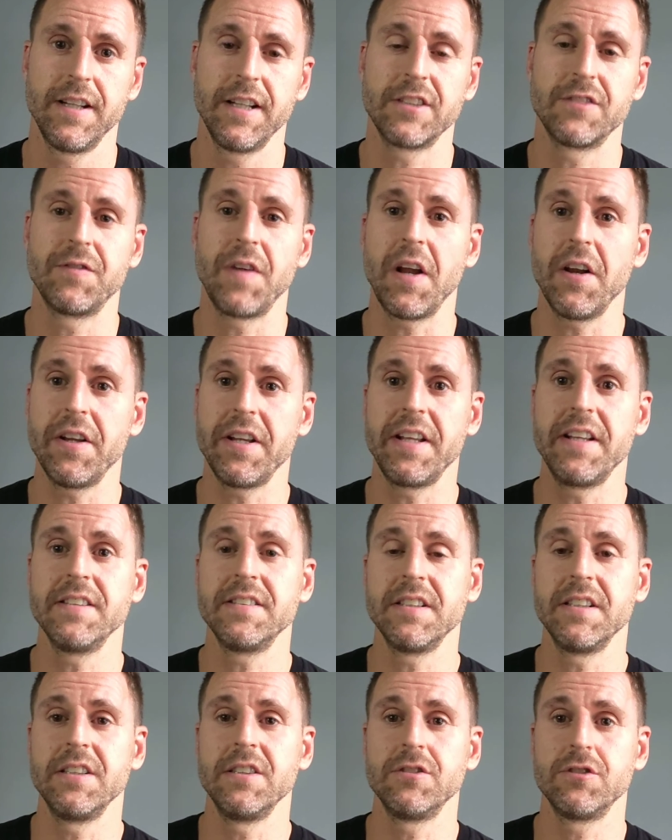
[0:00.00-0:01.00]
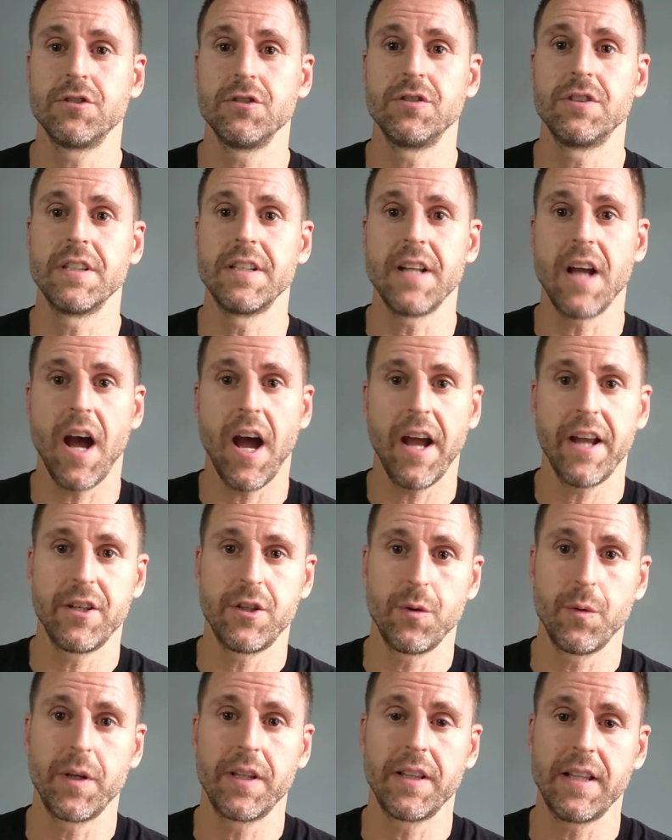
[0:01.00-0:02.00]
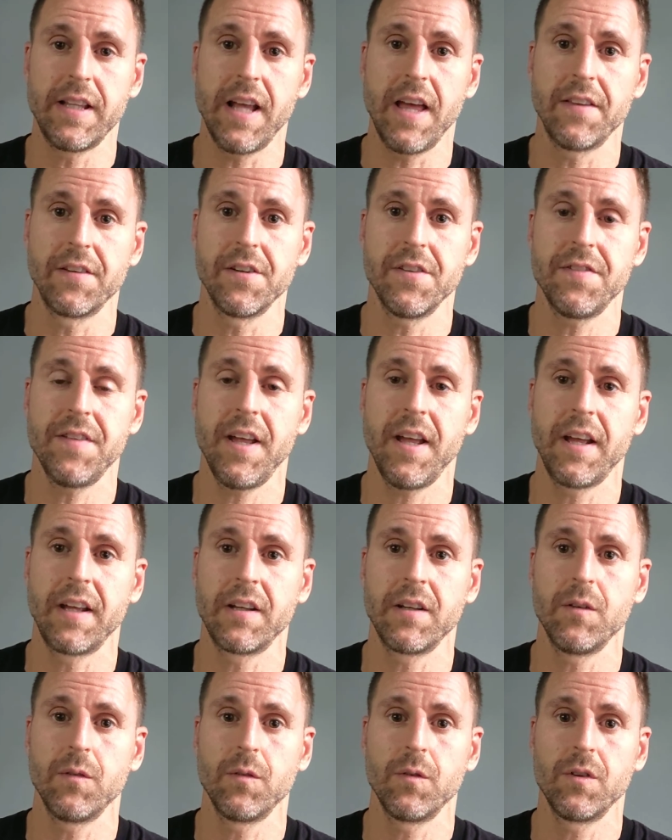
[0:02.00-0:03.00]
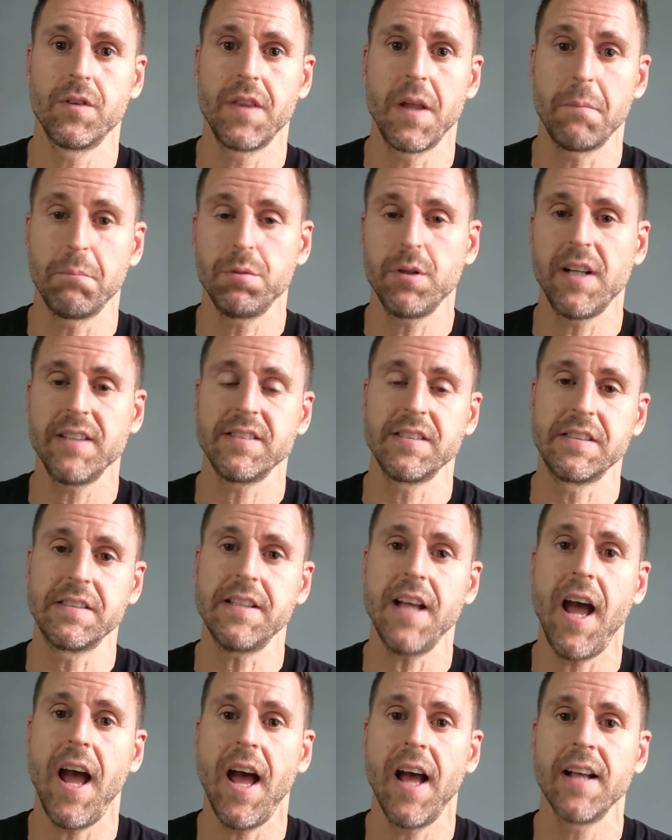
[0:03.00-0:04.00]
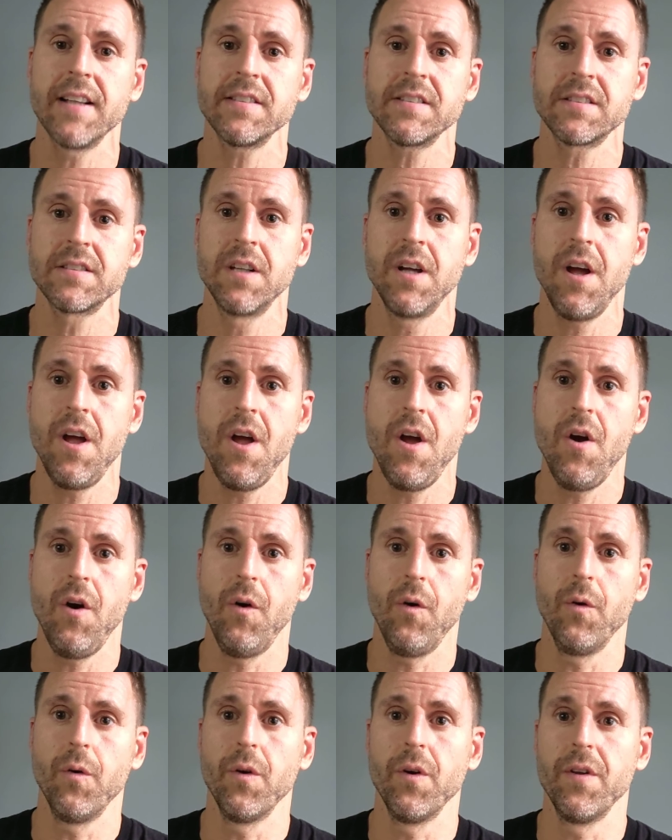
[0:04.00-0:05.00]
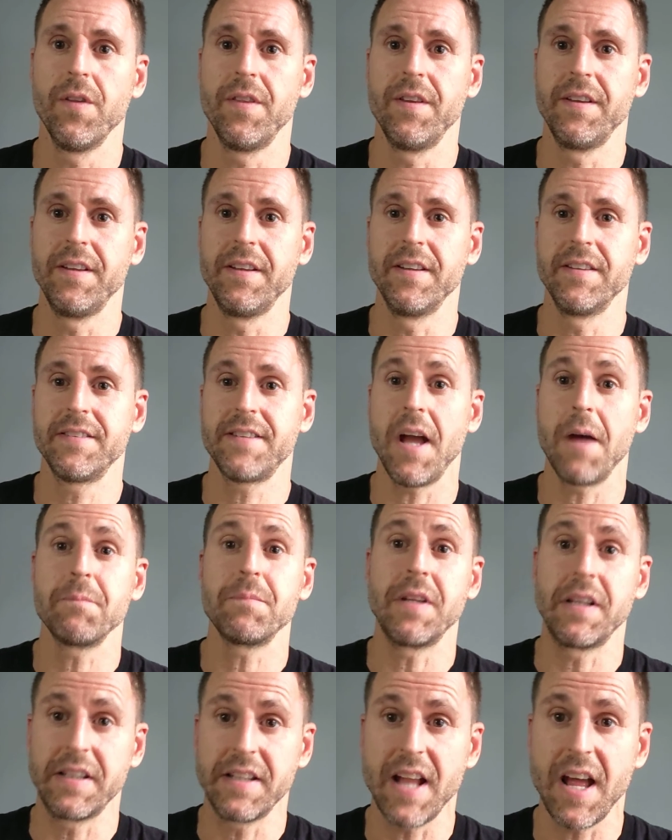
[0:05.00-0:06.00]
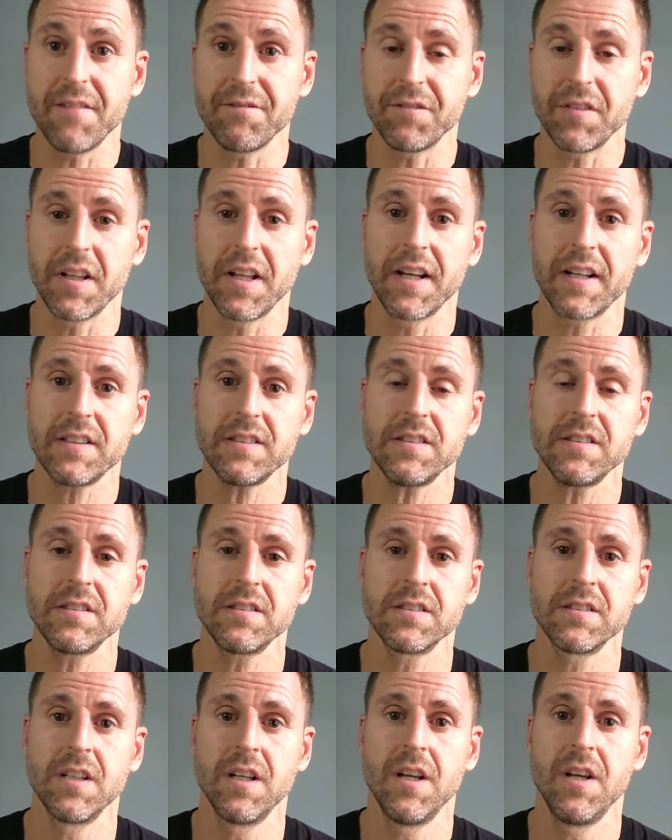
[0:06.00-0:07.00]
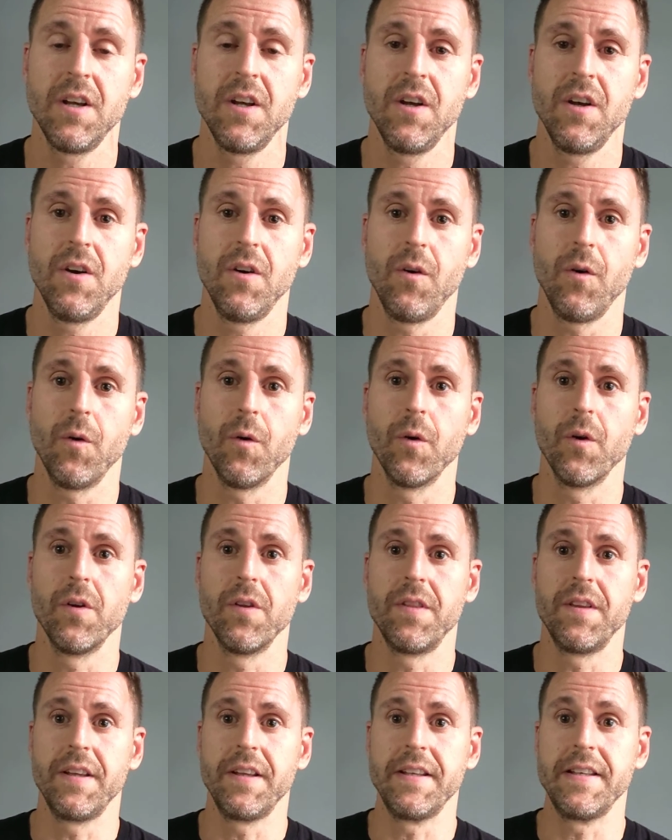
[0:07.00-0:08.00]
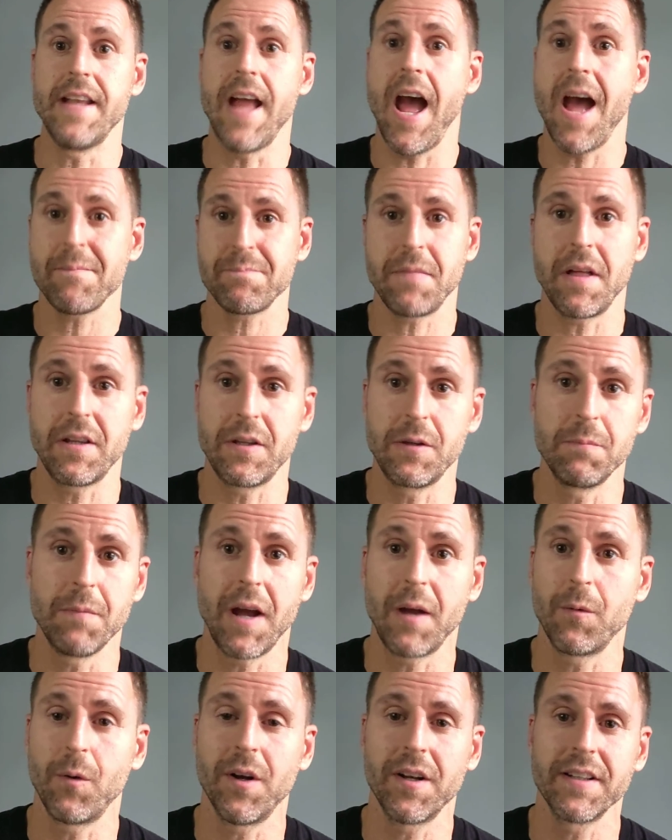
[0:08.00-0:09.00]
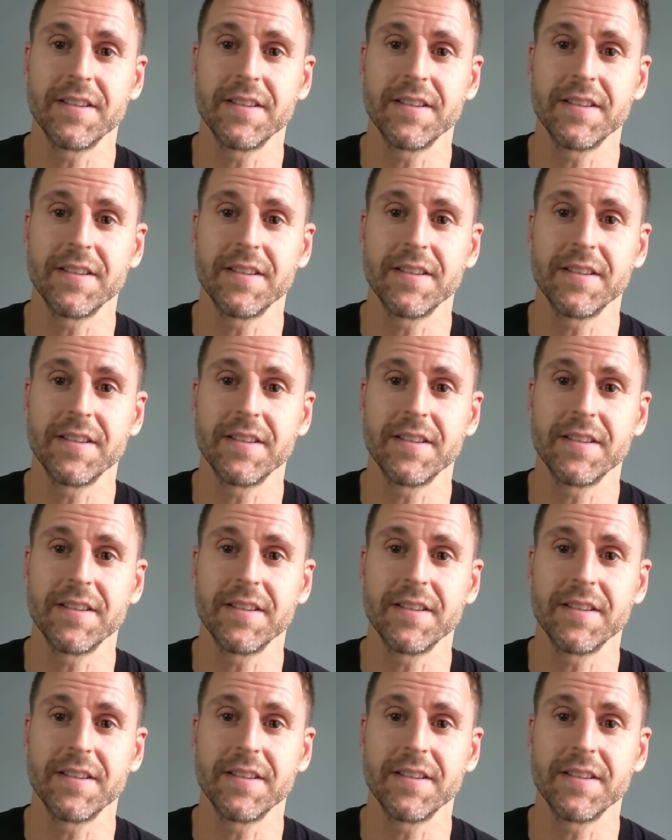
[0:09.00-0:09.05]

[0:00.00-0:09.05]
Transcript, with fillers: It's very easy to deny doing the other thing, the pressing task, or the tempting Netflix, or the nap that you might